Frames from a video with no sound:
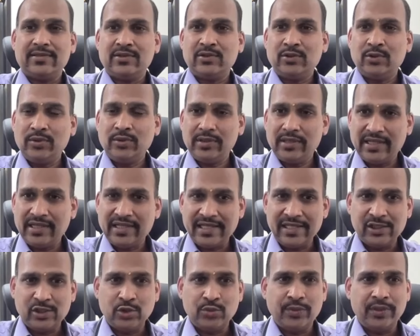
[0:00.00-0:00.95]
So
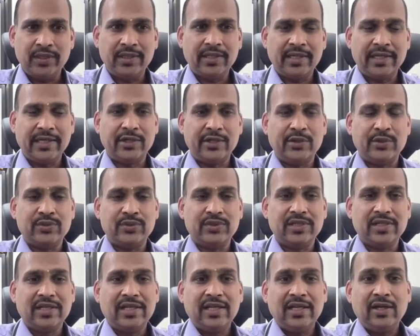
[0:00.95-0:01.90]
DLCO will get reduced.
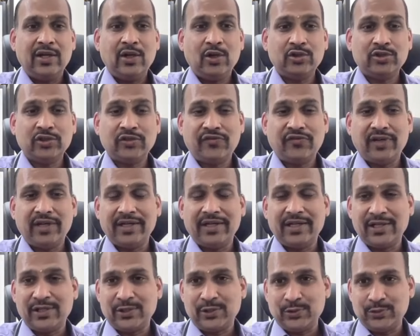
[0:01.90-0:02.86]
Loss of lung
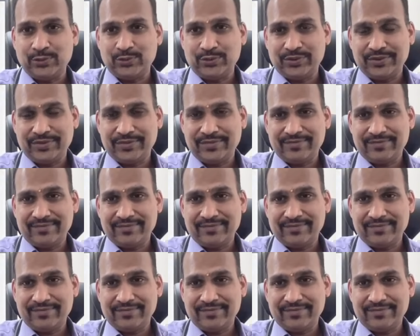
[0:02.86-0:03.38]
tissues